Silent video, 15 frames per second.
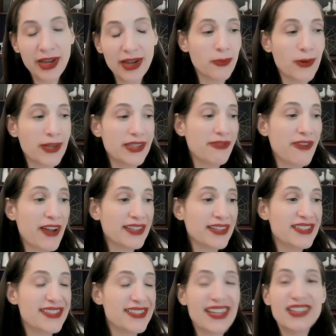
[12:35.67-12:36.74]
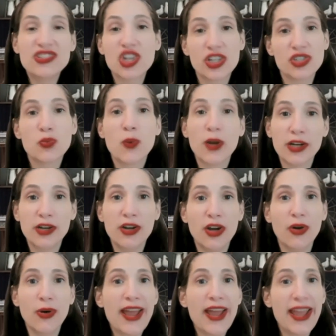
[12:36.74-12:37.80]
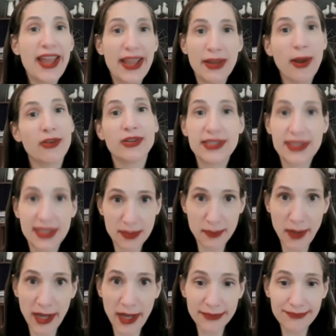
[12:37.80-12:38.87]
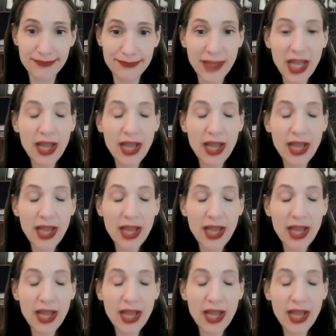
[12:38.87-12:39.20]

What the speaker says: When the fact is they just want to know, hey, where is this button?